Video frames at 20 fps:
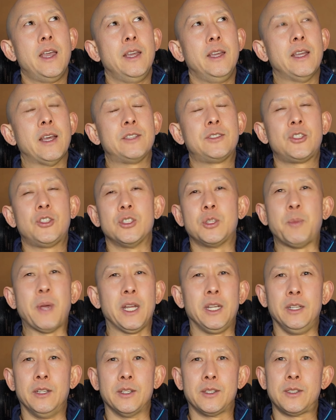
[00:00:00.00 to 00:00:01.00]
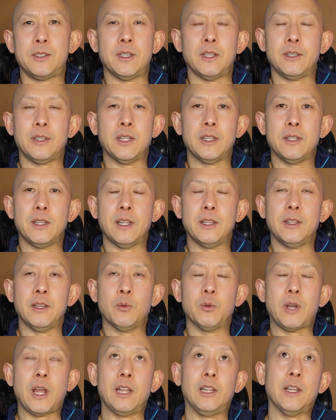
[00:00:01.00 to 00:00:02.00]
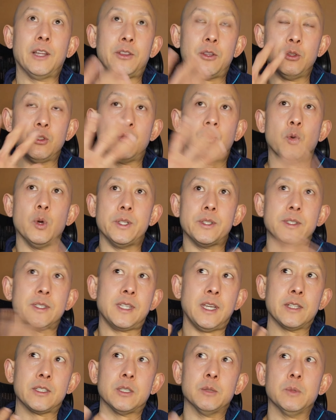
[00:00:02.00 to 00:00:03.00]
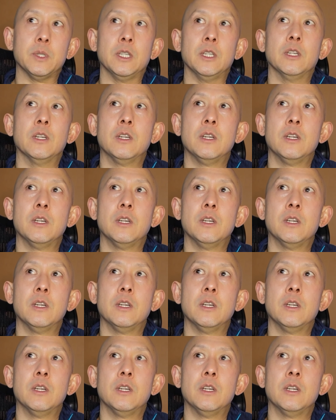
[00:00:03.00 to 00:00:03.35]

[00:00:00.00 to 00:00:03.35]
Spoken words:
It's just pettiness that when I let those voices get to me.